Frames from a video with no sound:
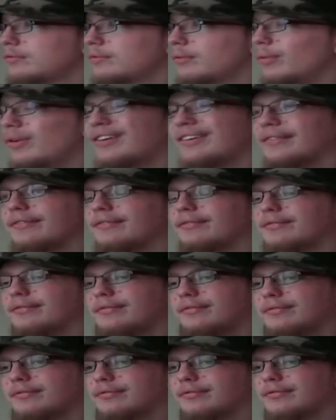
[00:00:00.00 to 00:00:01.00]
Well,
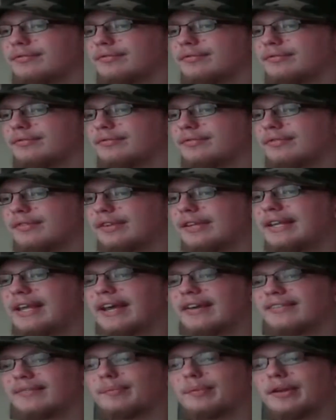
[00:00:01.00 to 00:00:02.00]

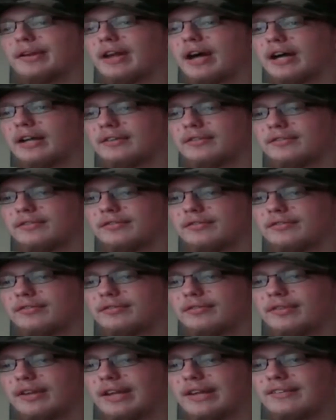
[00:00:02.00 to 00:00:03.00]
yes, but not
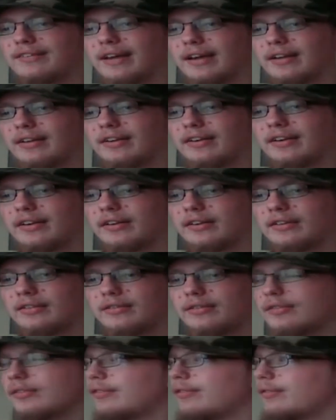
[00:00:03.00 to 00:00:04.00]
exactly dealing.
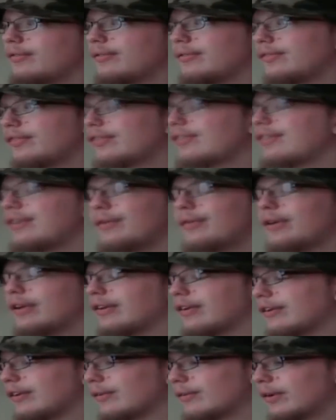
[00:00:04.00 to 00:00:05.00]
Just you continue.